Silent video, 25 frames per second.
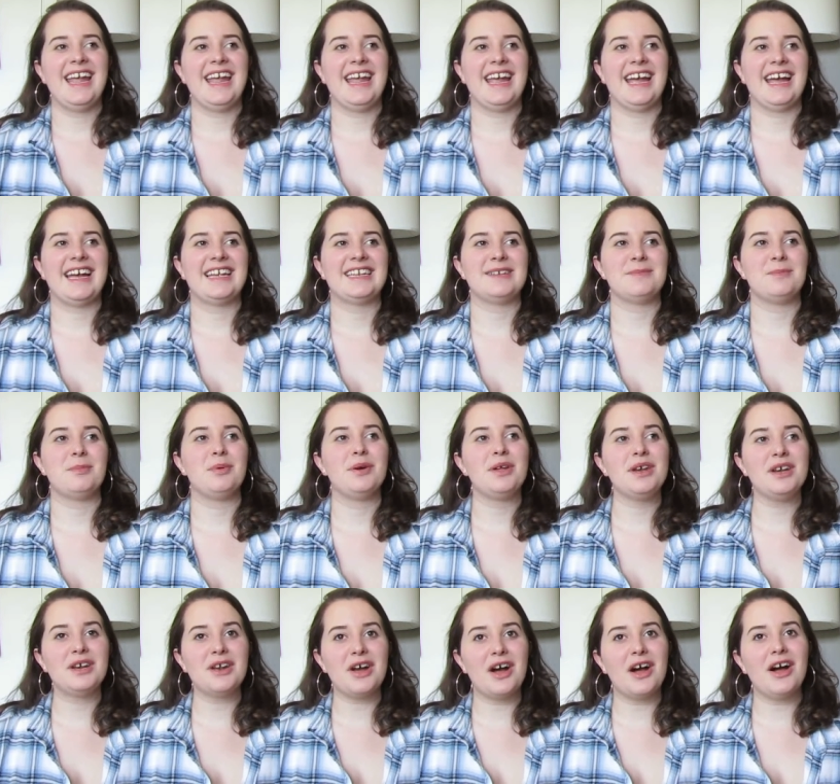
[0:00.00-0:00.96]
and
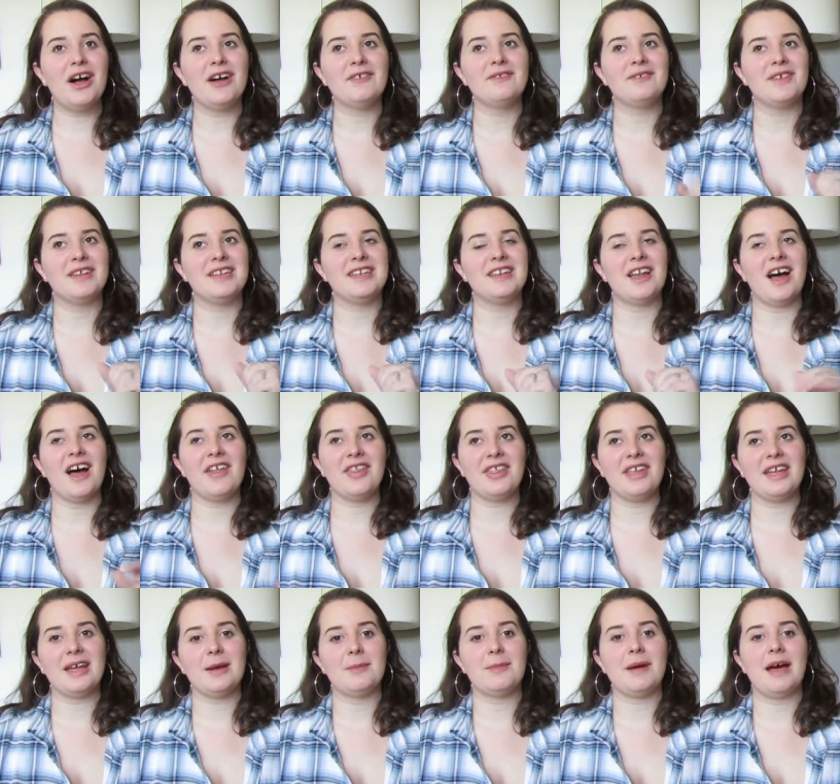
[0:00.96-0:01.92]
put it off and not
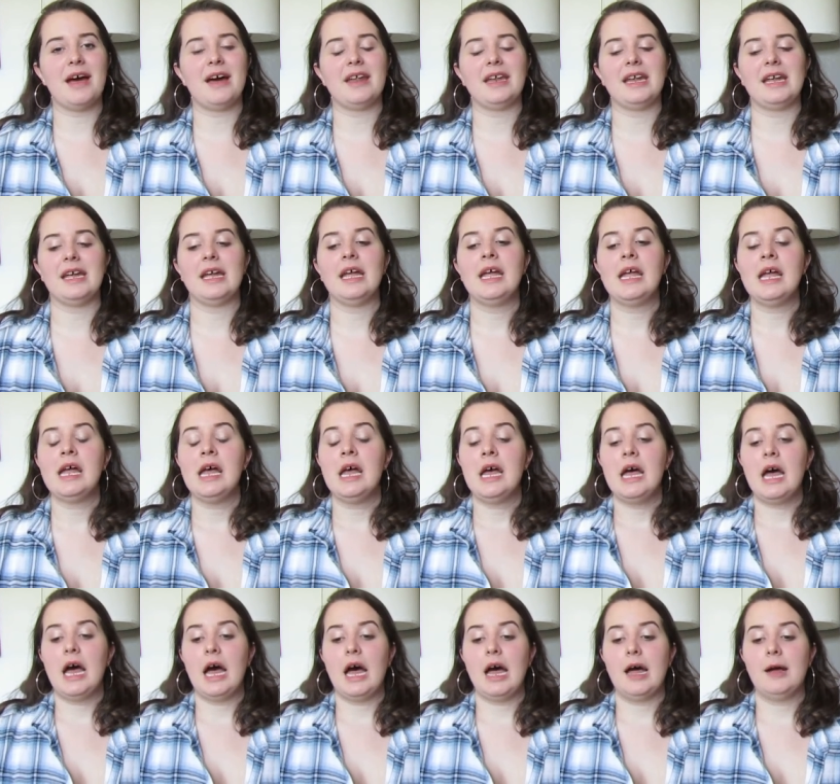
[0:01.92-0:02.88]
think about it
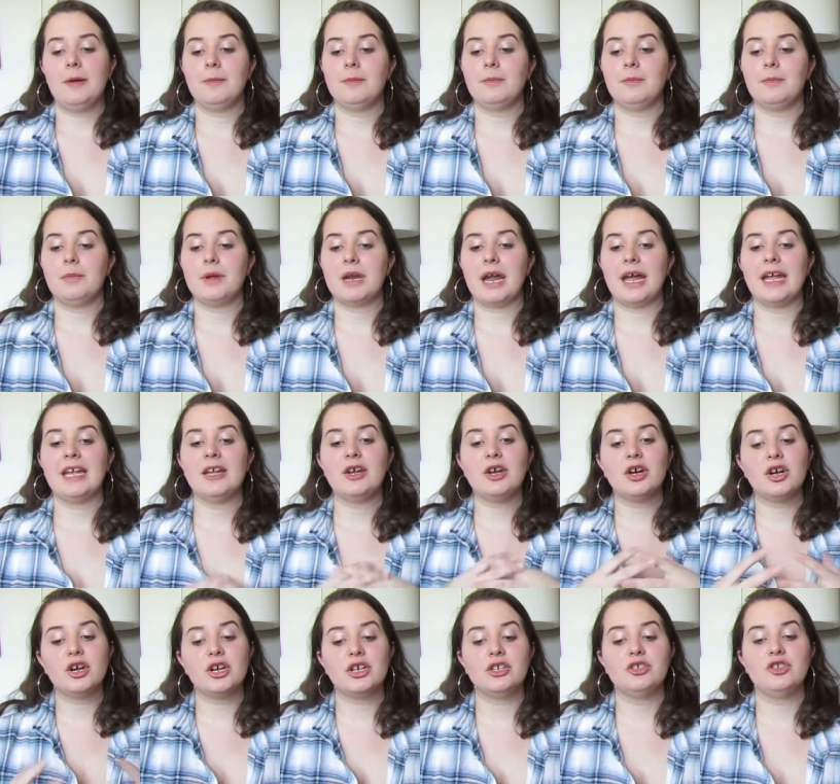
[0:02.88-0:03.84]
um, but I
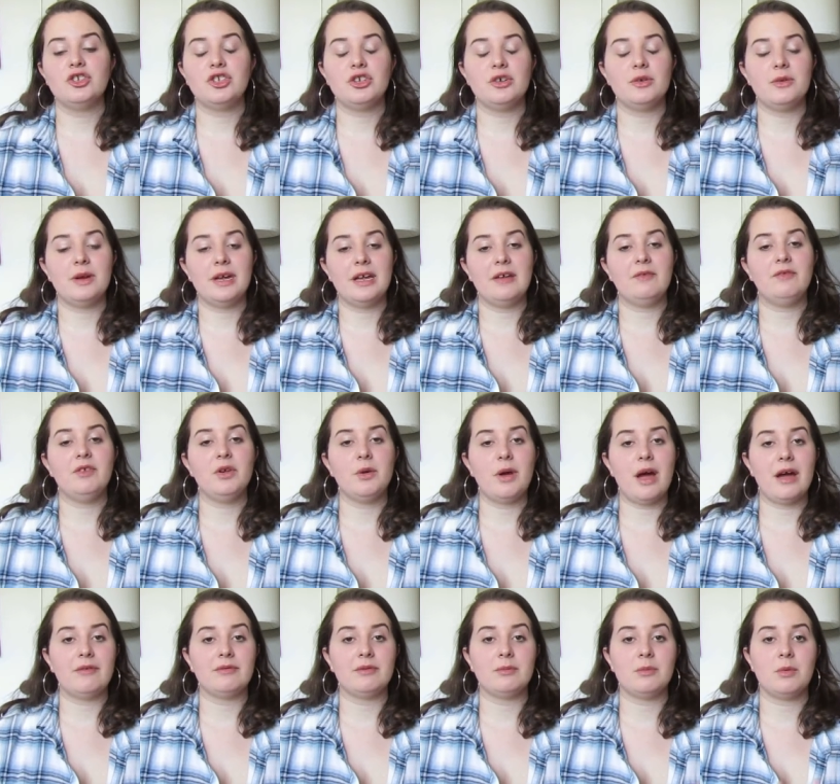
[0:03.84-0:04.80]
encourage you if you
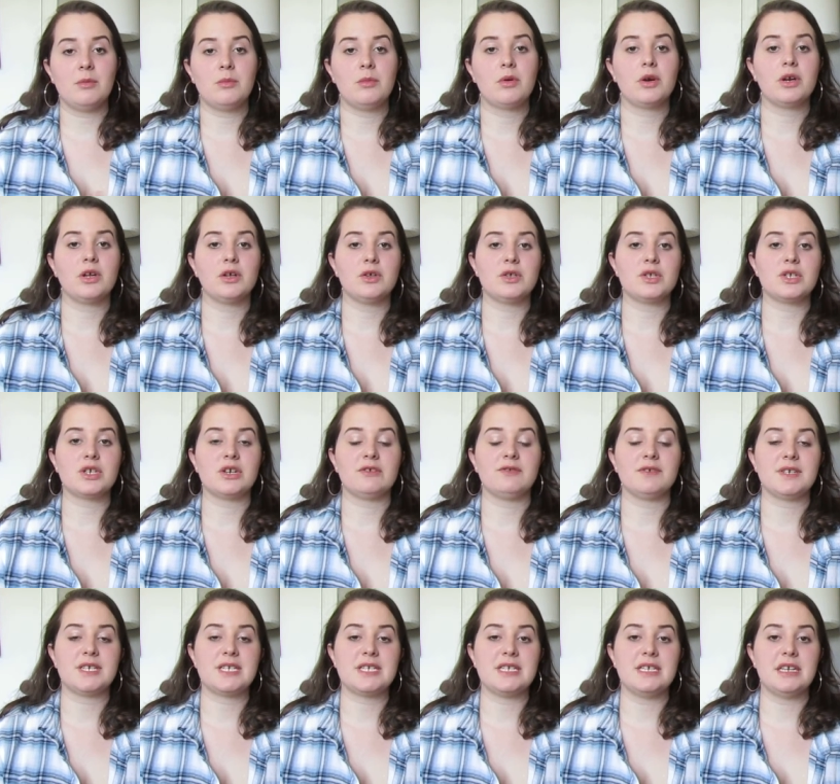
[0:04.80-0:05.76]
have a memorial
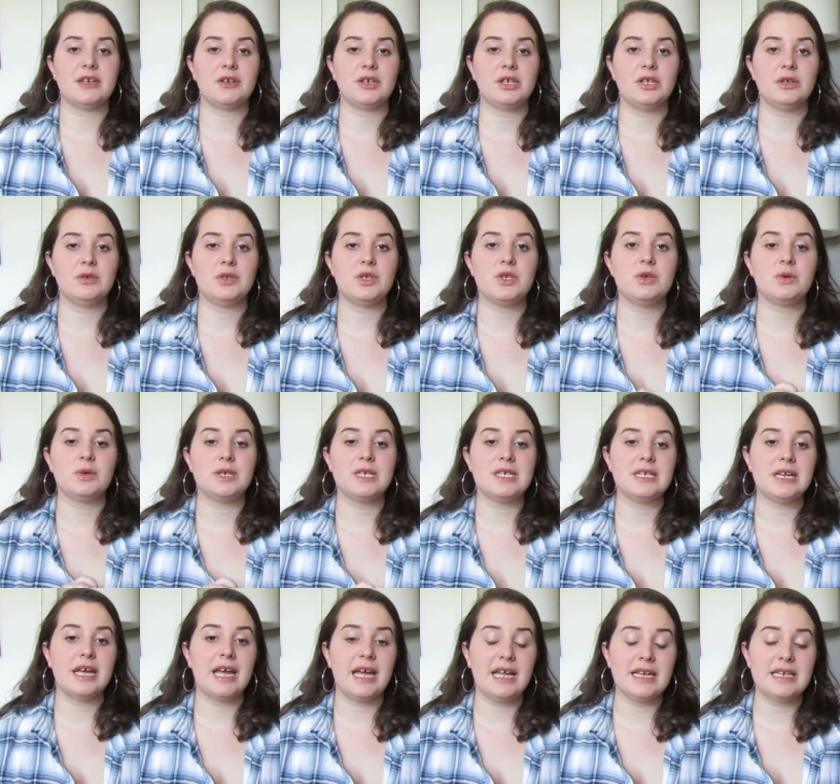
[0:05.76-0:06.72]
service near you to
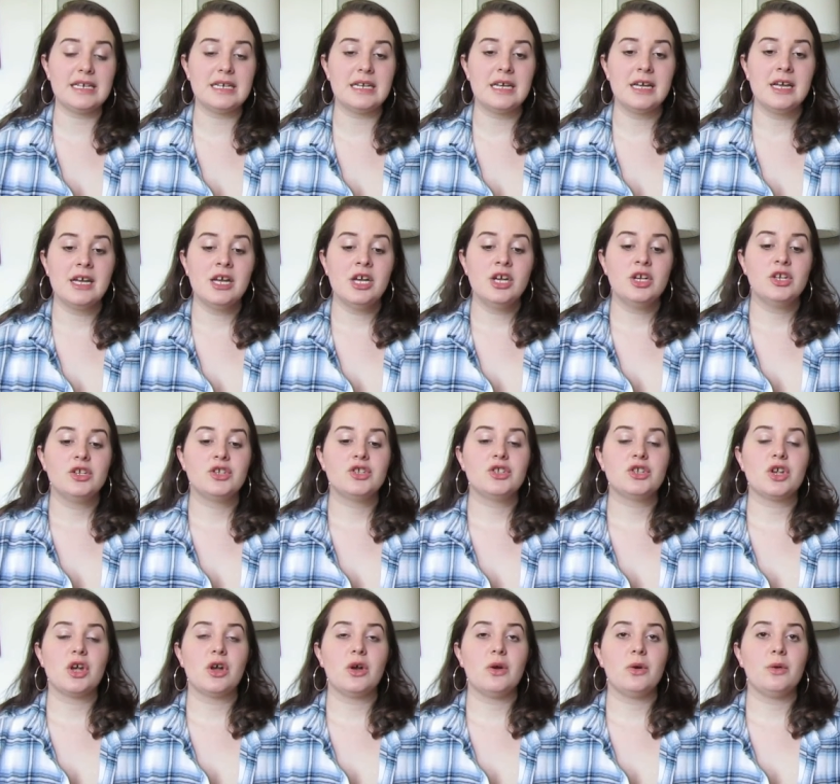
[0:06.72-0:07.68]
attend
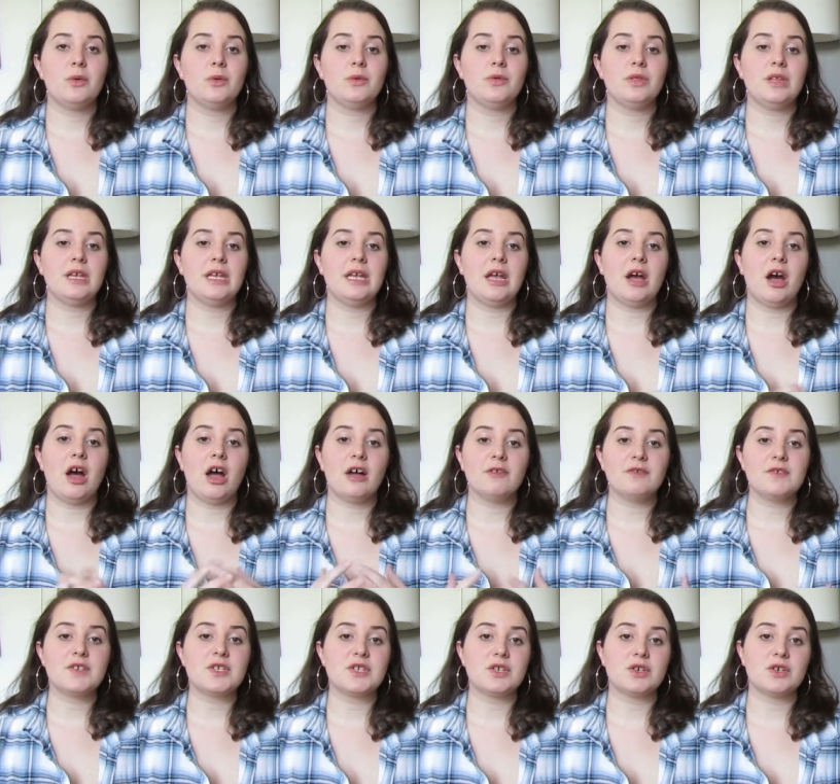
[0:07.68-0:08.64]
show the
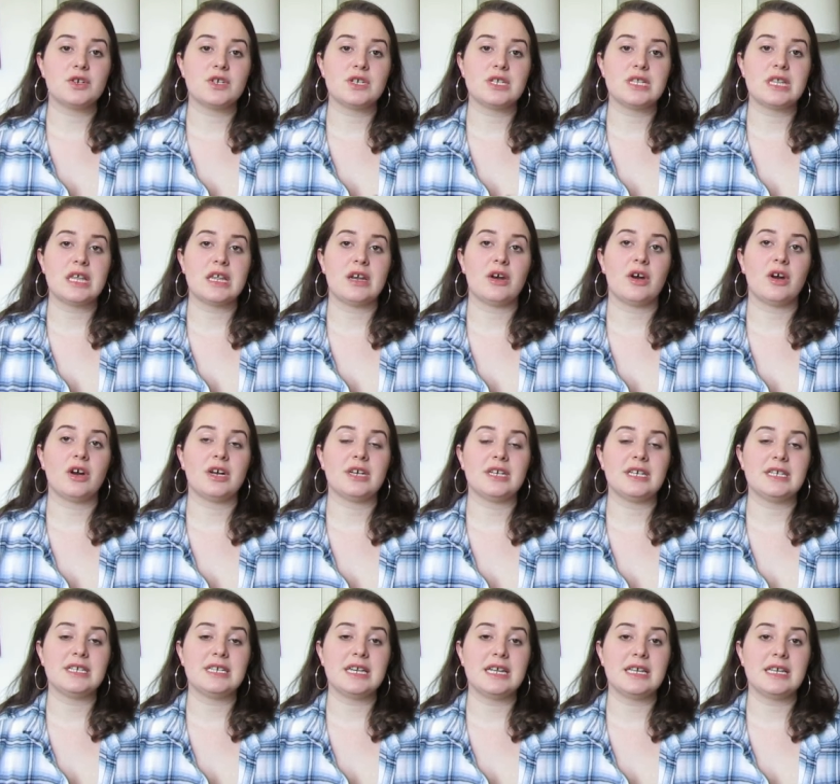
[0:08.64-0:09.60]
officers that are in
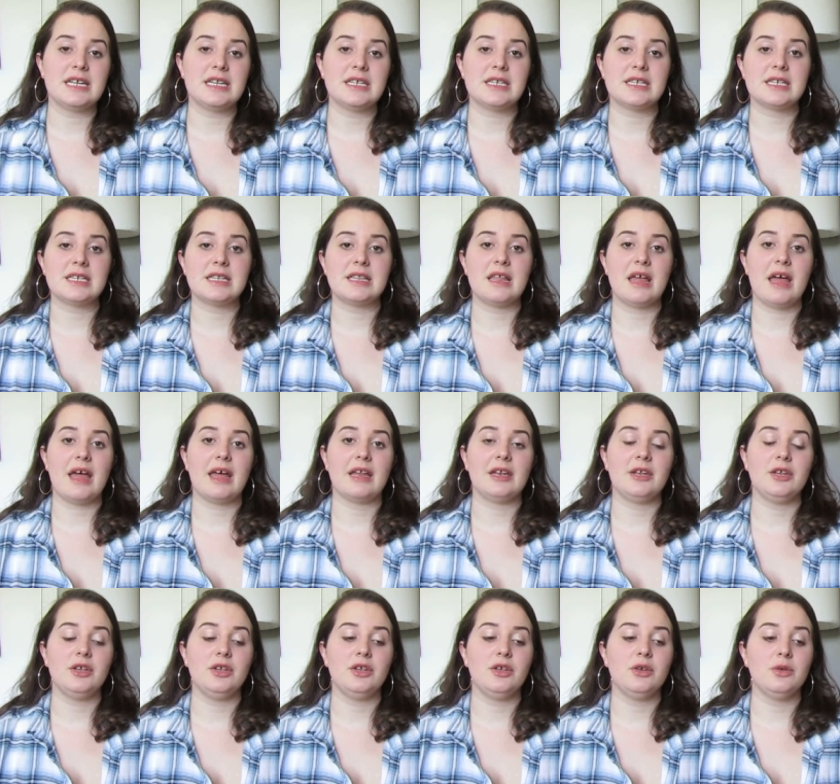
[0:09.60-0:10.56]
attendance
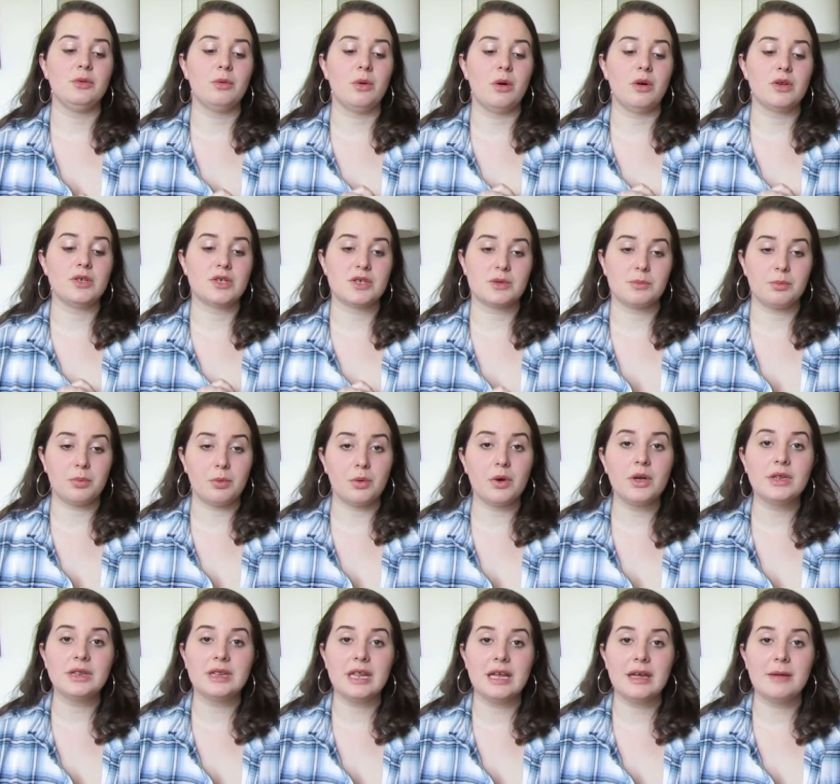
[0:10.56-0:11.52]
that you
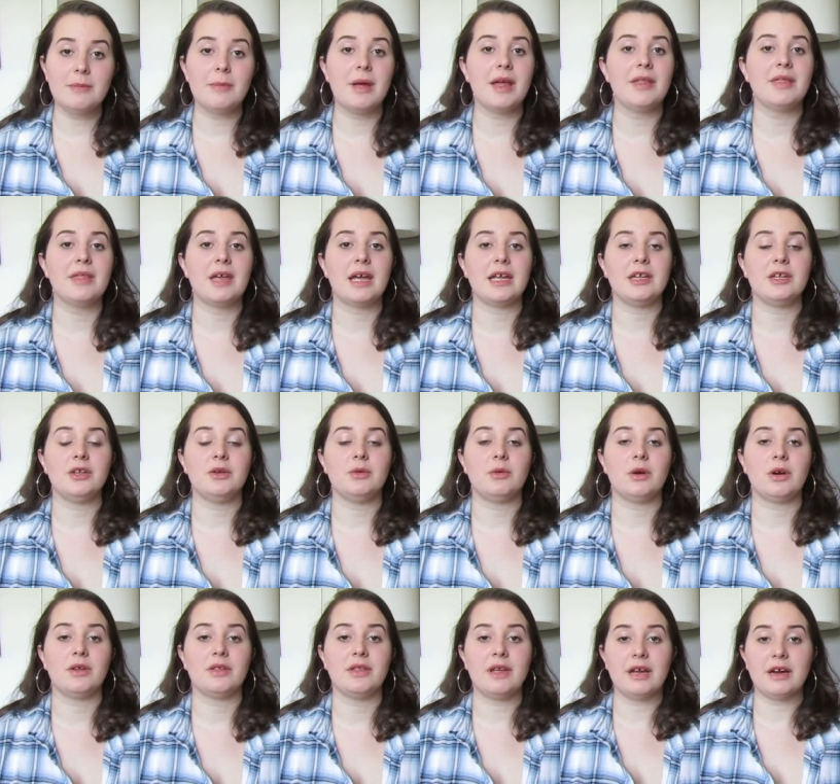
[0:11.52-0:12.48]
support them and that you
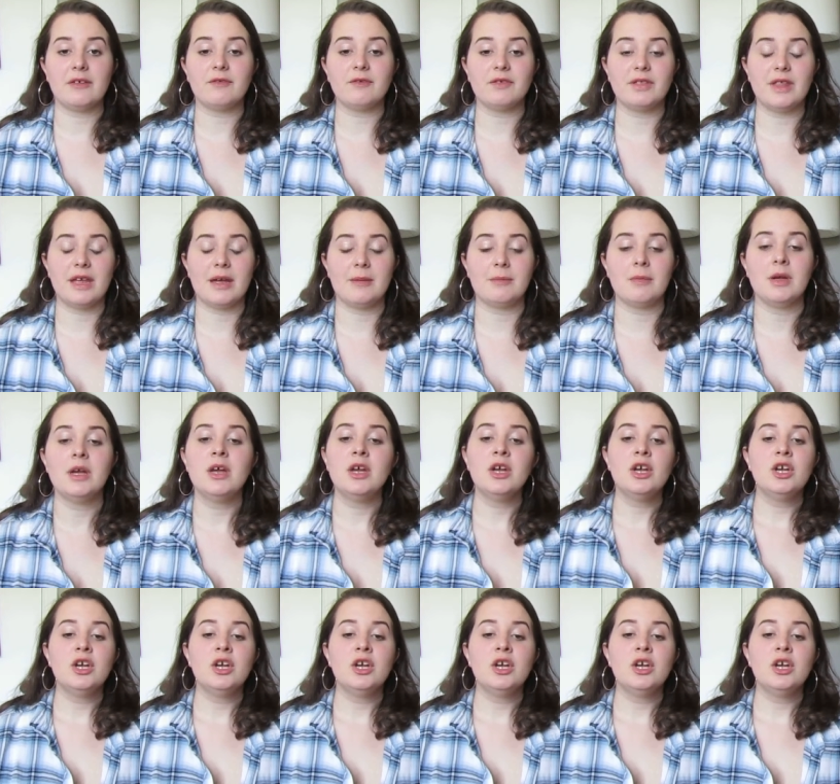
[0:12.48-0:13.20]
are there for them.